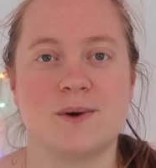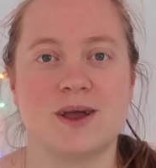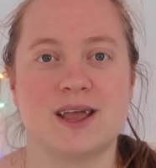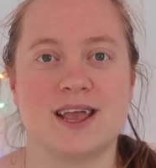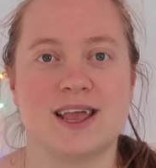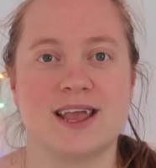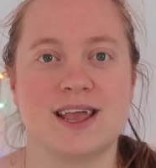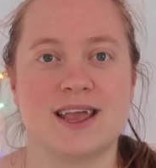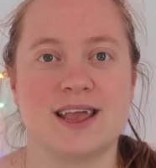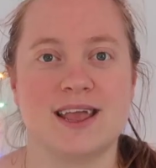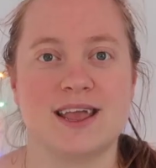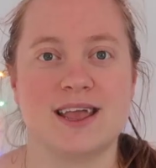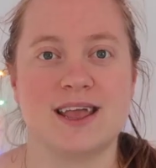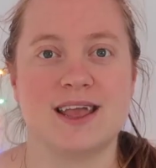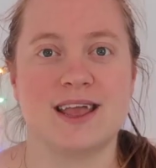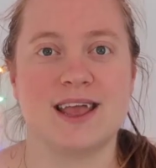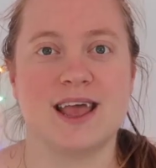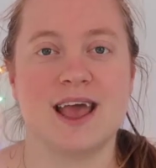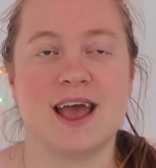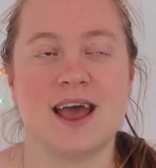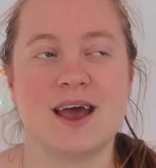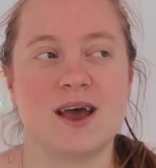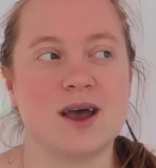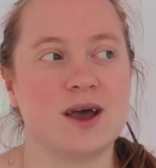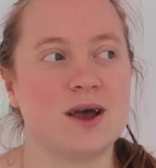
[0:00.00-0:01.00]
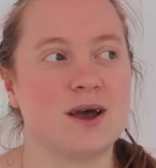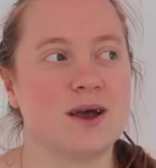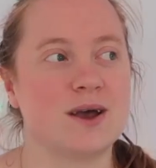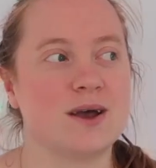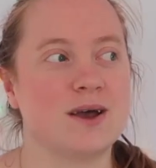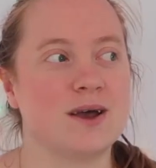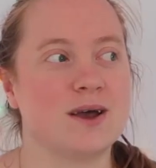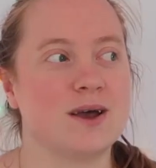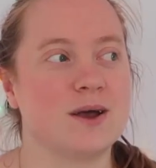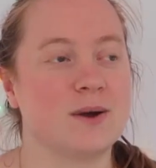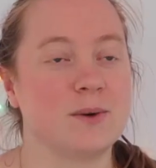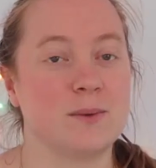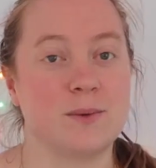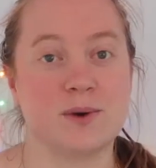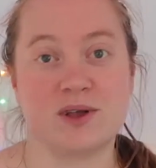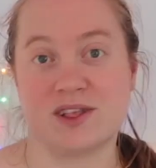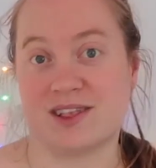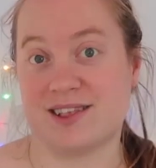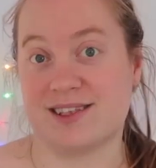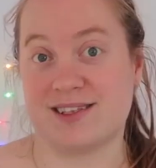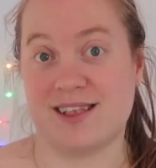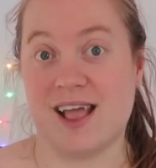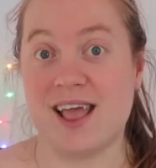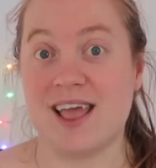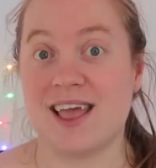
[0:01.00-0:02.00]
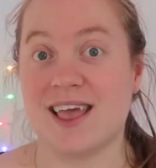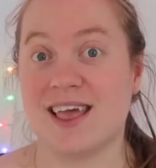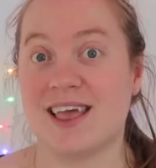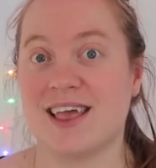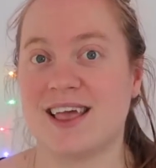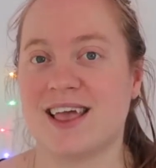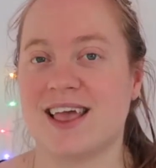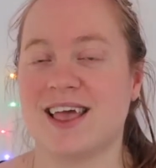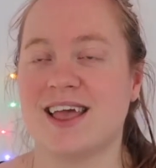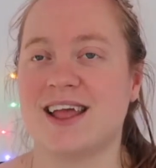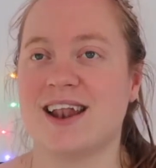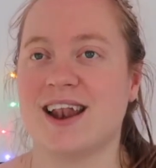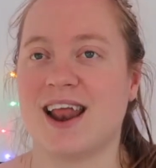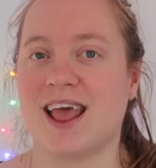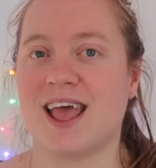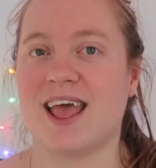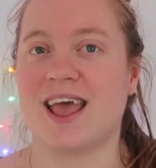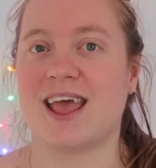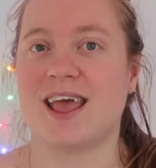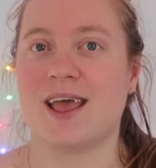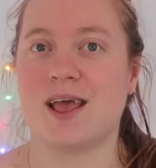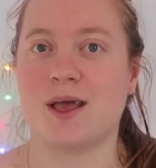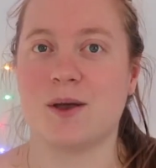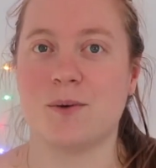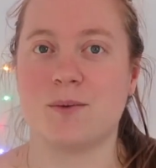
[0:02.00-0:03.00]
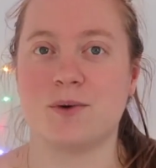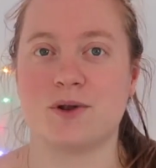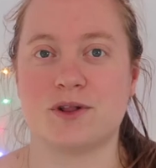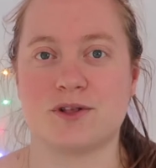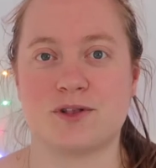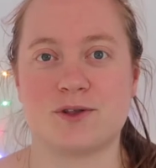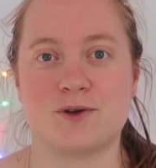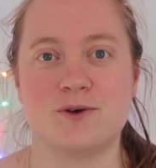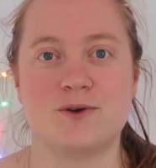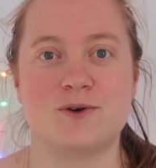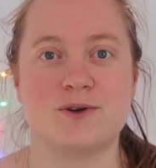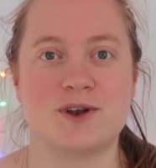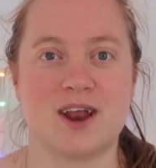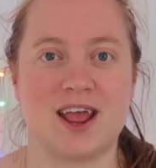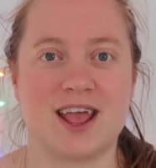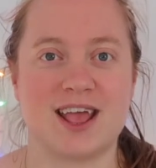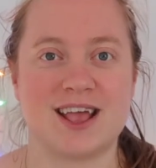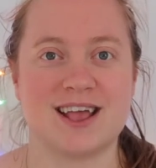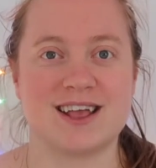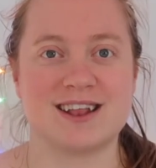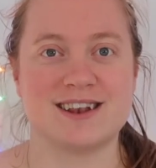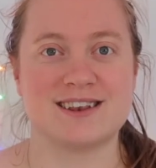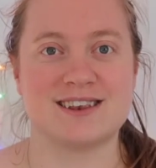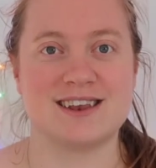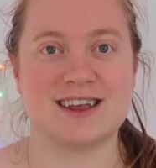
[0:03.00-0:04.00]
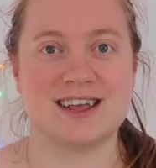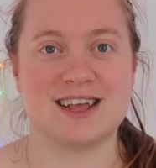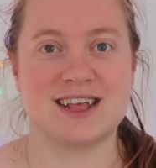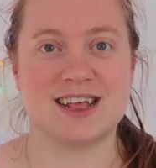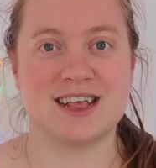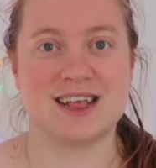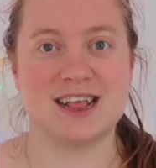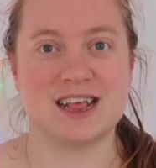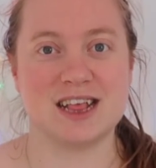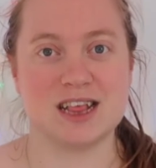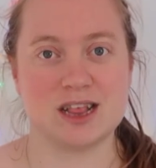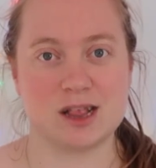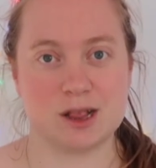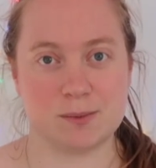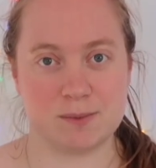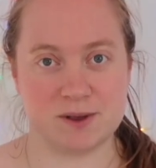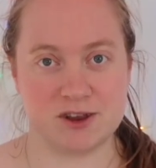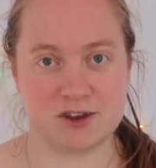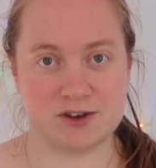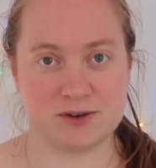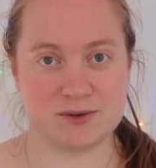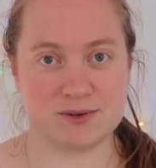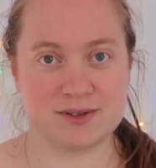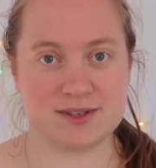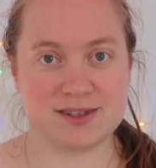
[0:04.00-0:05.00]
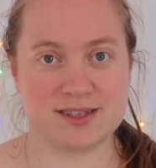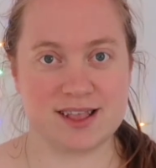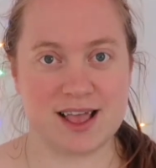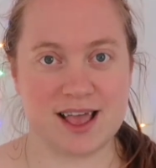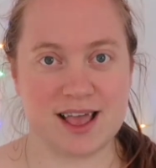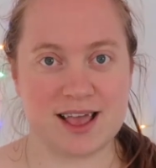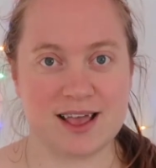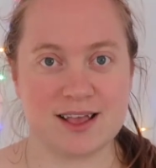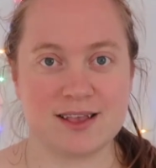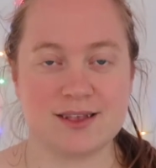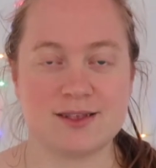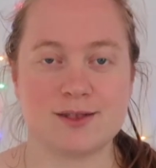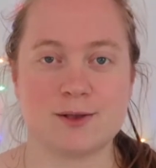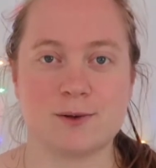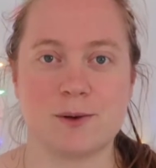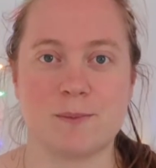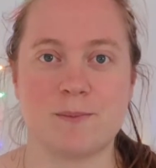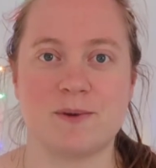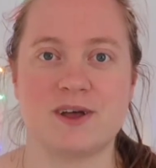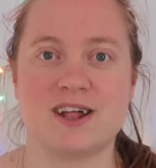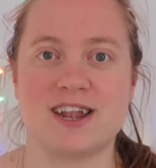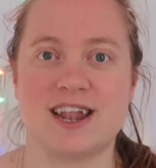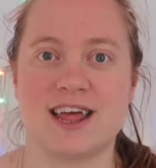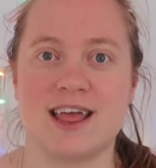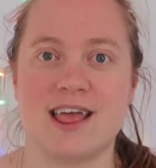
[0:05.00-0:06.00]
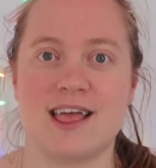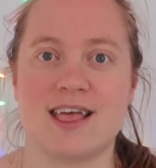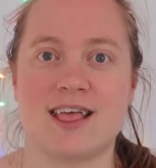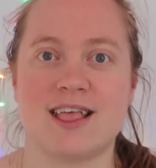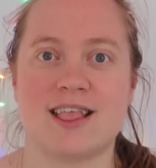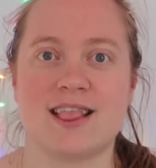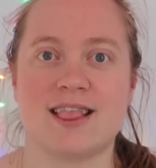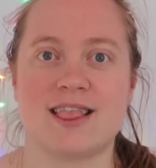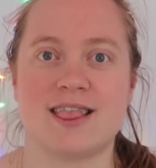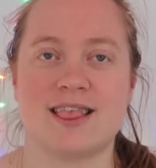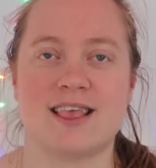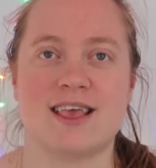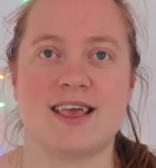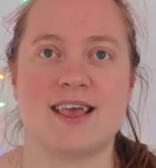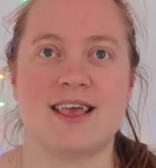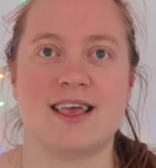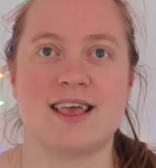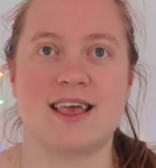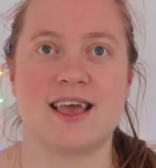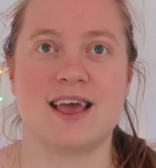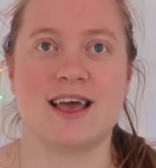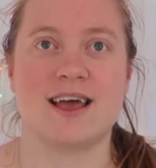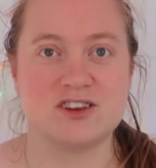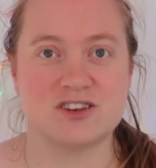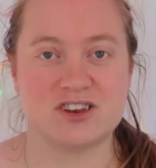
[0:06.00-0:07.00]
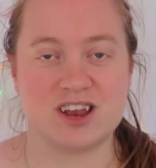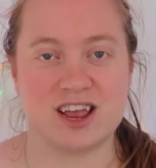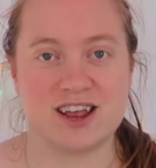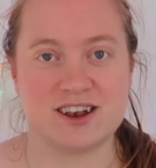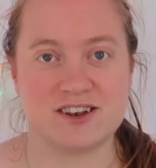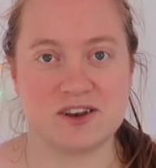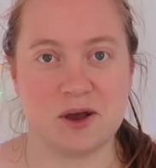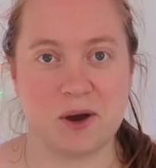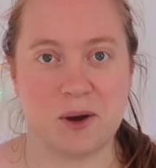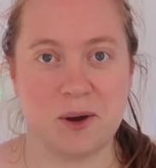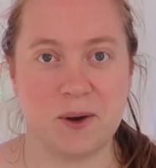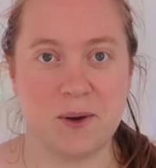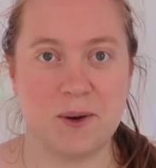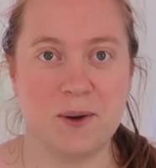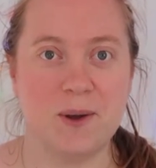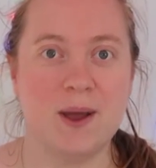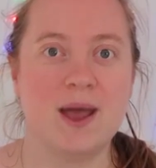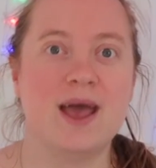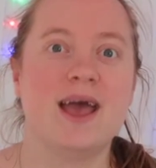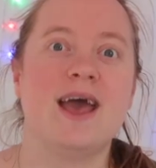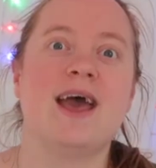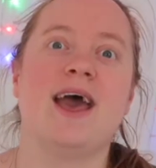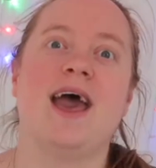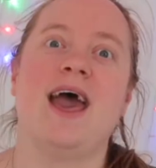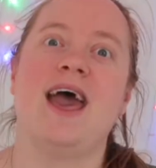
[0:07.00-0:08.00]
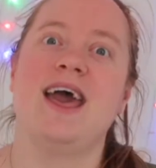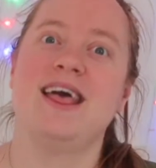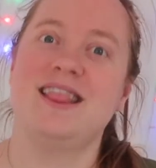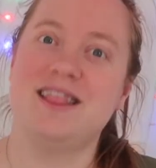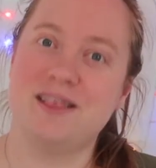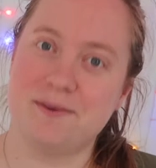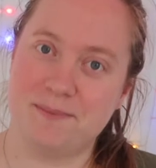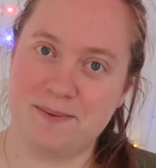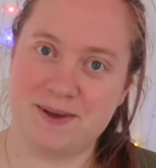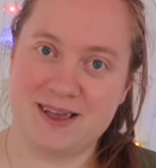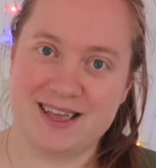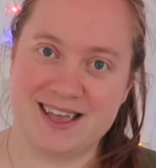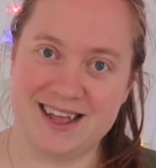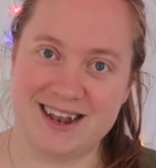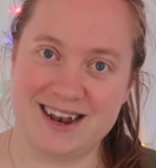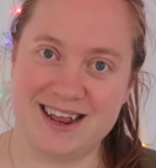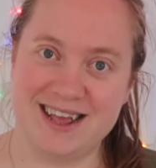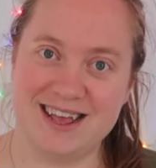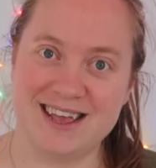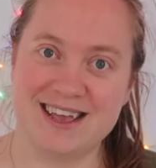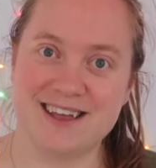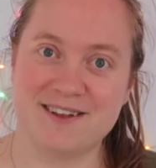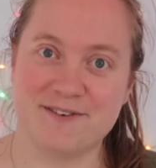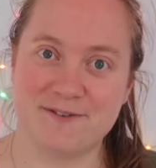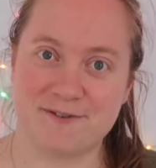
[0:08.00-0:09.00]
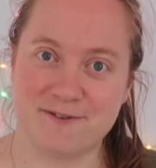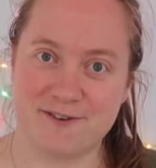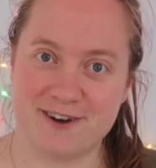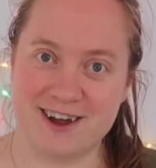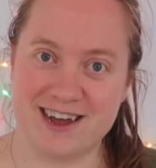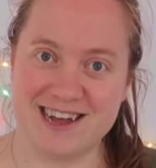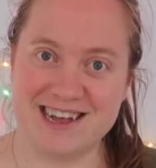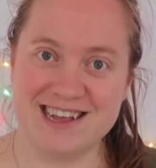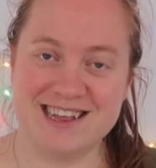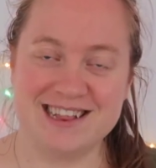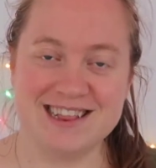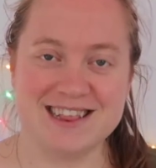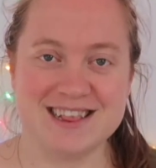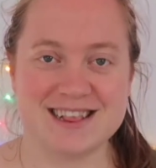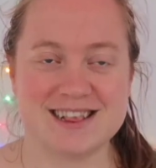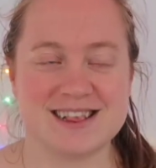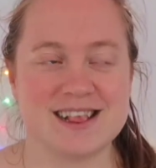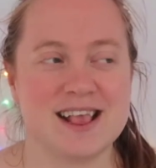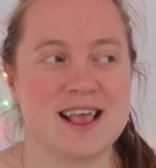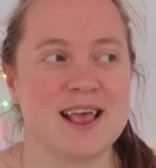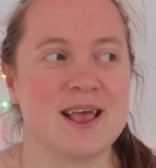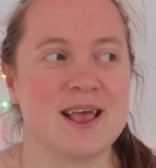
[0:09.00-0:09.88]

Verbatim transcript: we were staying in a what is called a Contiki special stay so a bit like the chateau at the beginning in France